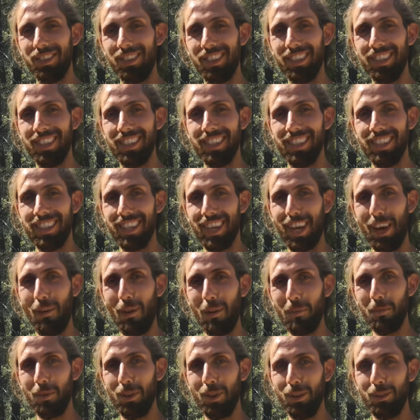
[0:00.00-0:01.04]
the city, how
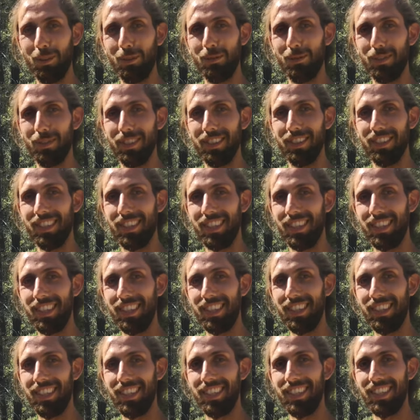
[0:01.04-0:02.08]
I'm going to feel.
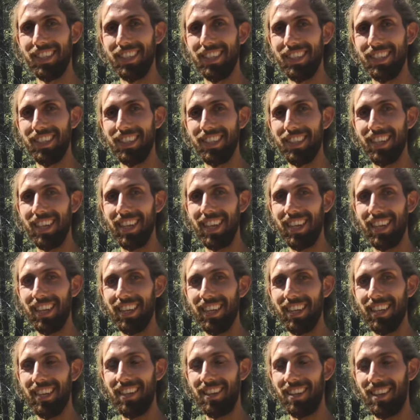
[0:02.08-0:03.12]

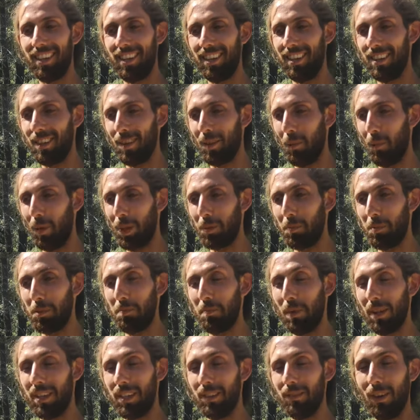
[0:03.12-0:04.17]
And what
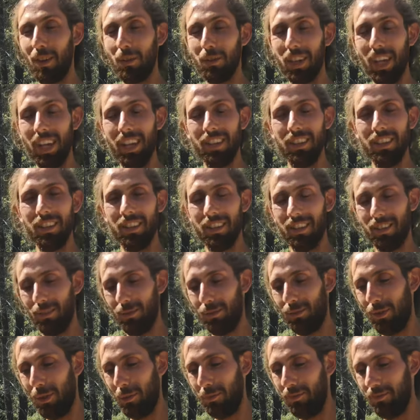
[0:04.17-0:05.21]
perspective I'll gain
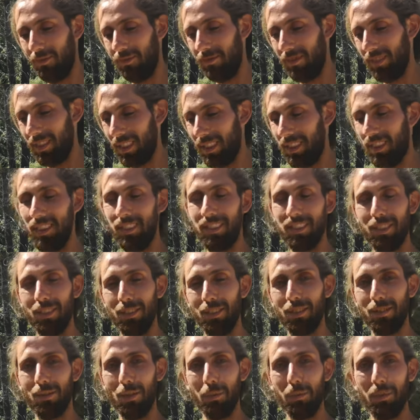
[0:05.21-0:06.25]
from
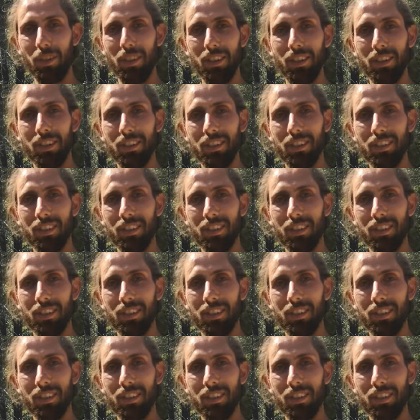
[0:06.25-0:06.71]
distance from here.